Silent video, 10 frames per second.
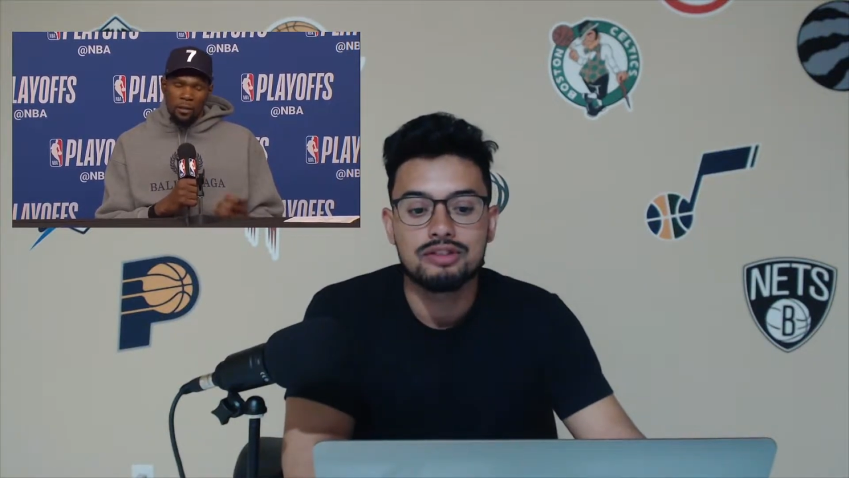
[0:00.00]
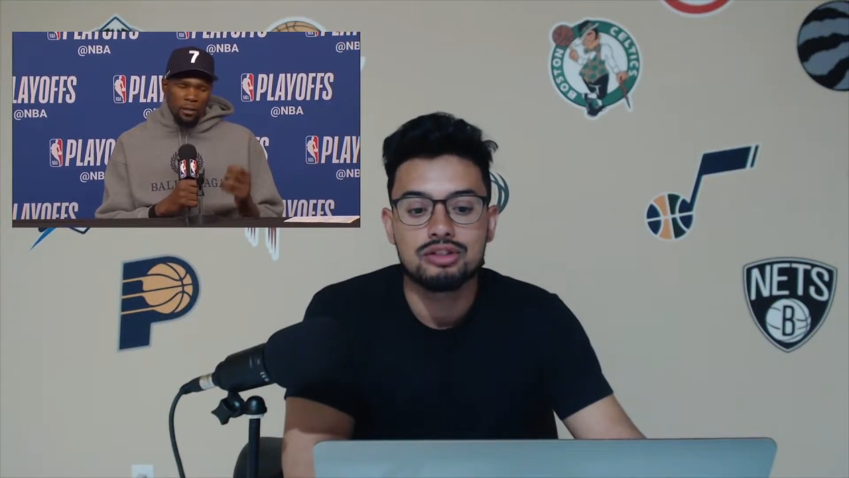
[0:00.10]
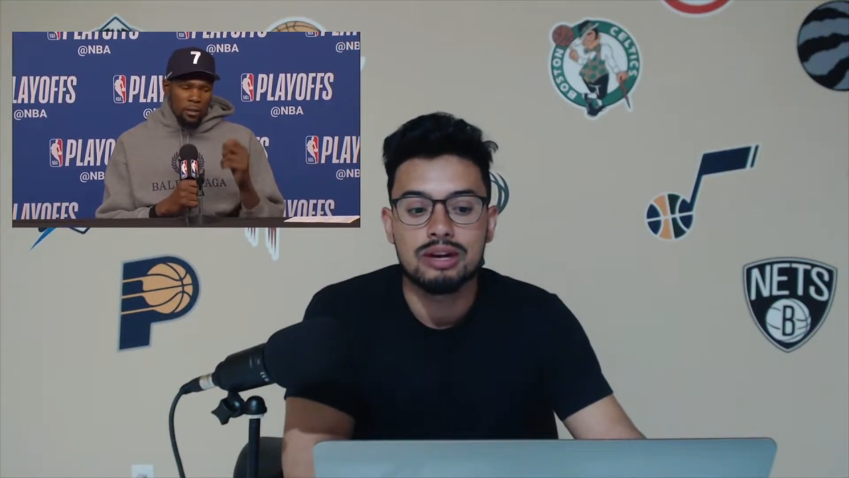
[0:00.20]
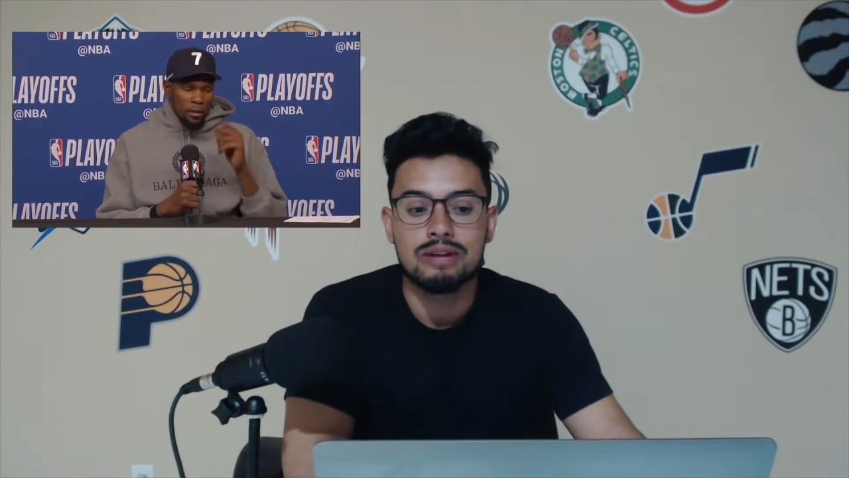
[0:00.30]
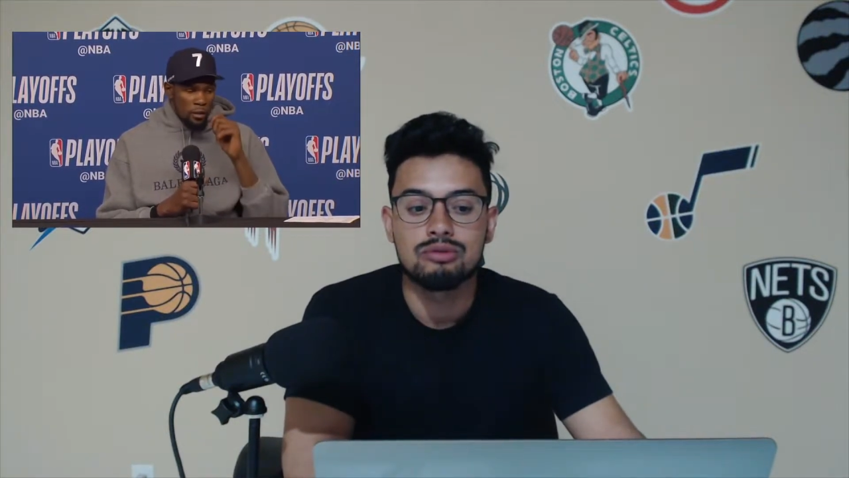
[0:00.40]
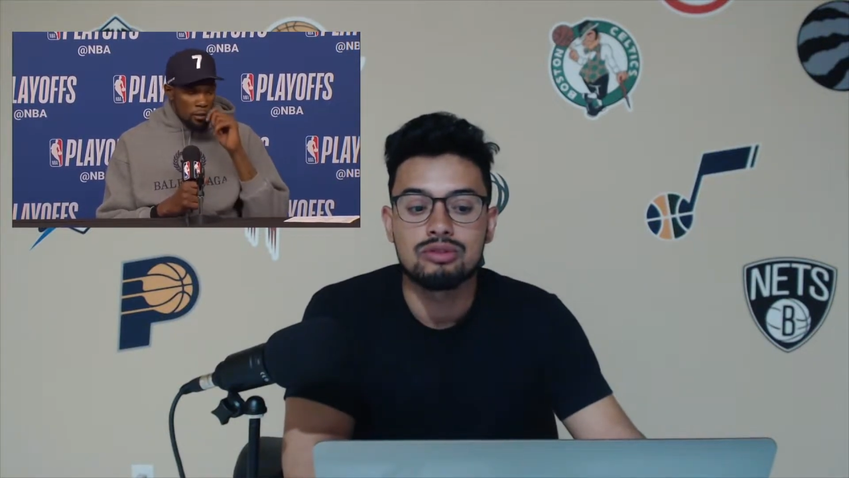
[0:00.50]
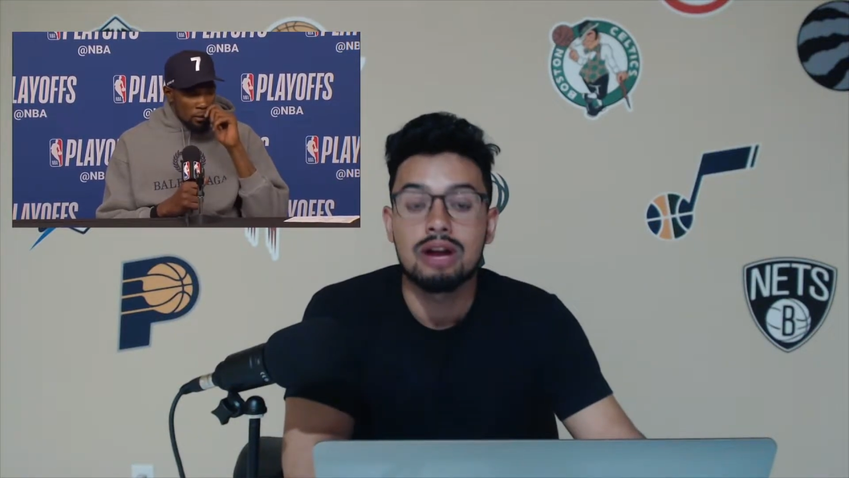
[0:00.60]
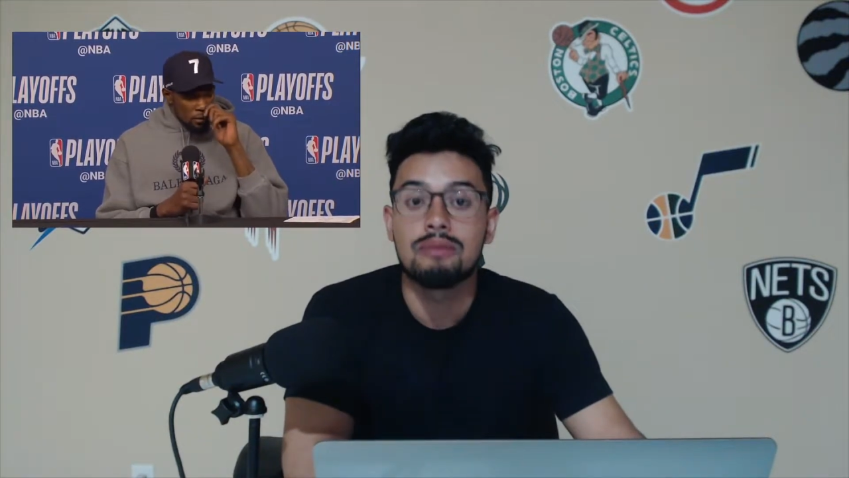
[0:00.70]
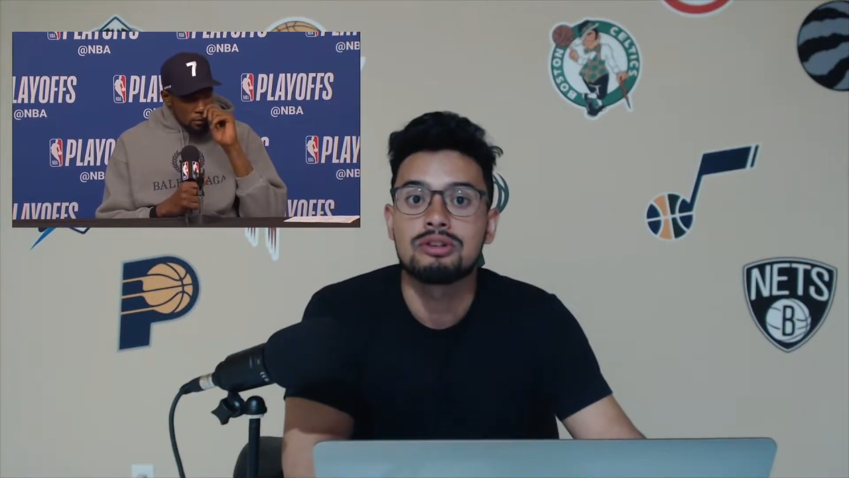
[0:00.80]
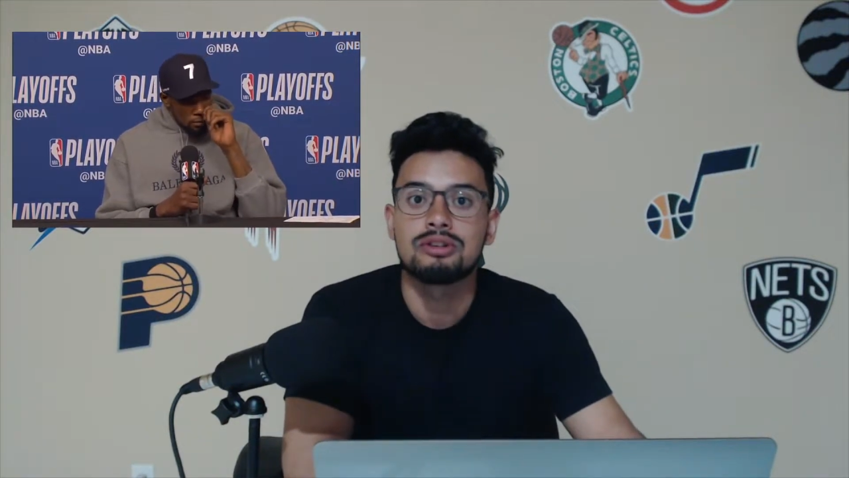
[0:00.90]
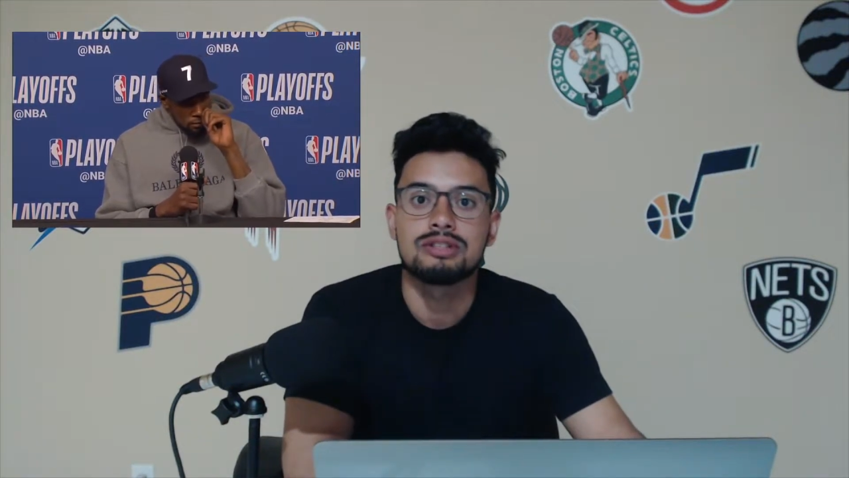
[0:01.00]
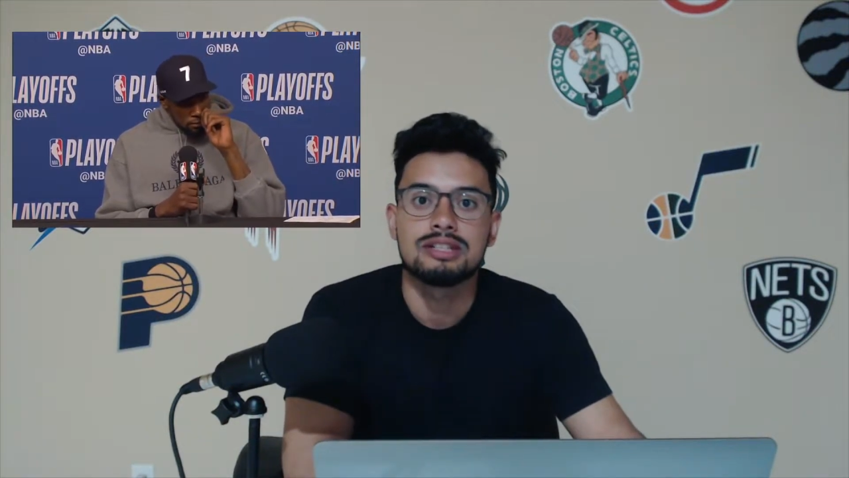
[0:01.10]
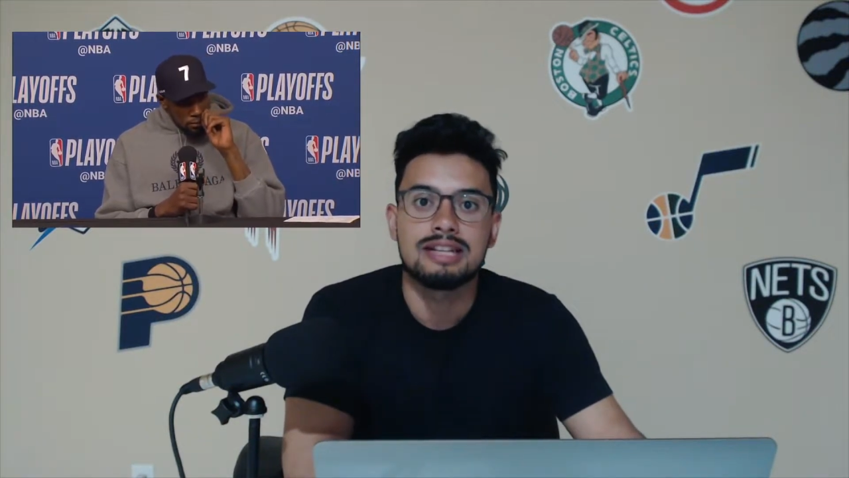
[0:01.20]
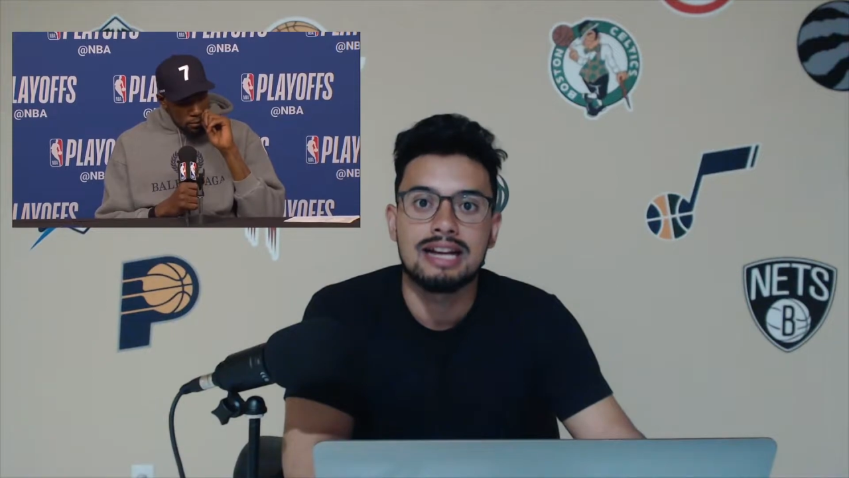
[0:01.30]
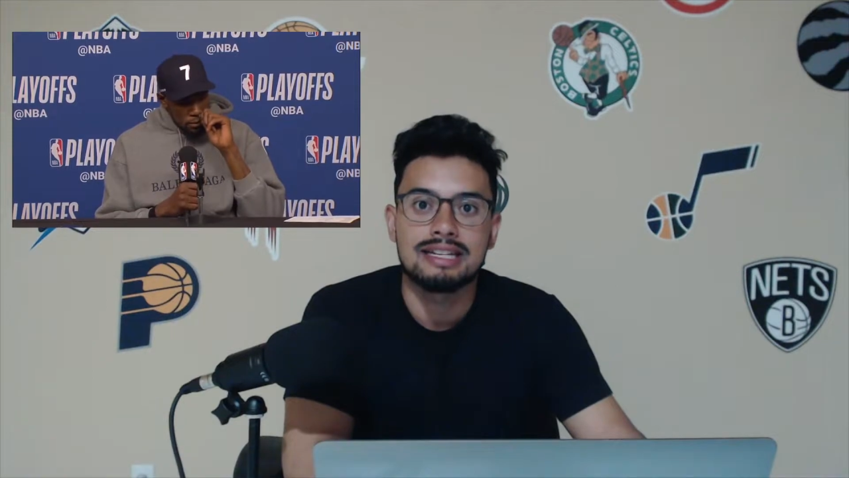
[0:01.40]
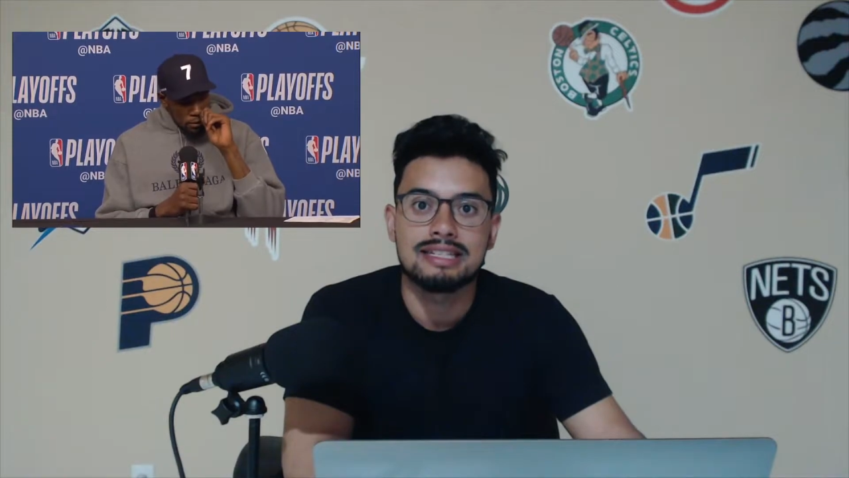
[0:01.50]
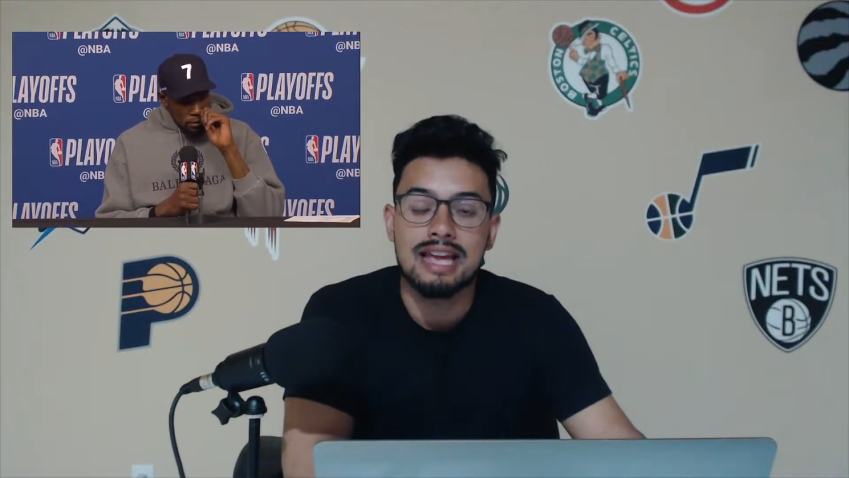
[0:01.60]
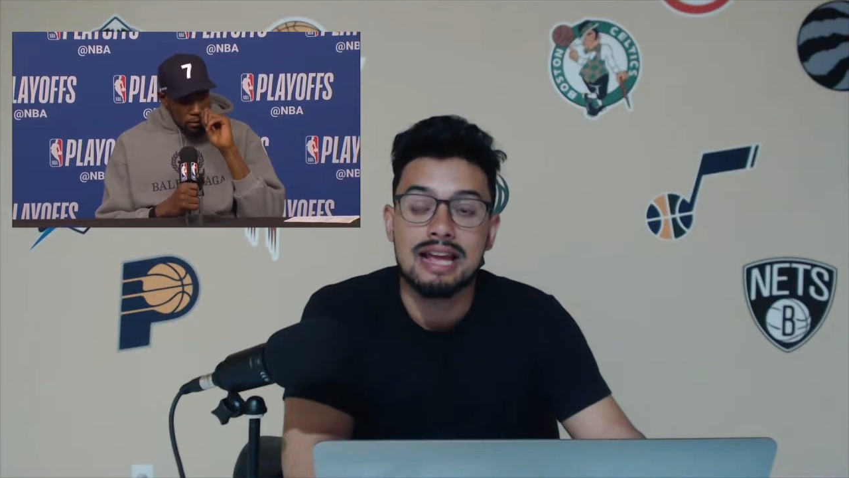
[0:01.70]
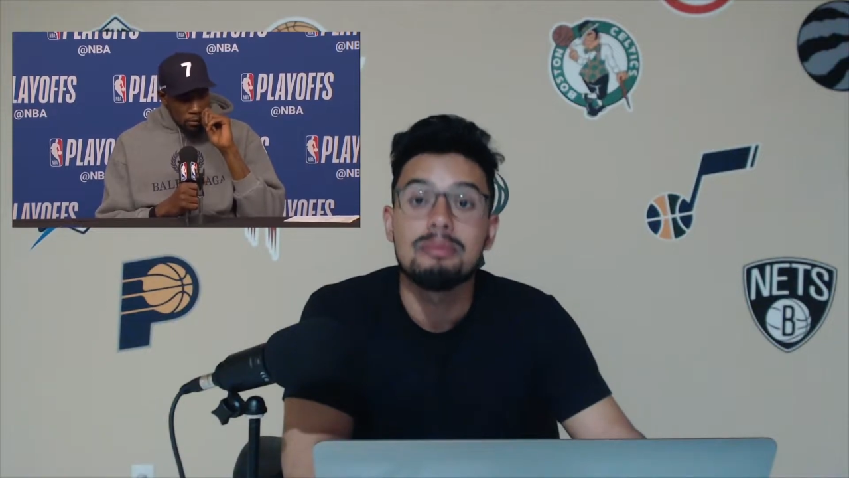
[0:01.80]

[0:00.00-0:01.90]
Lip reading: strain will not return to tonight's game.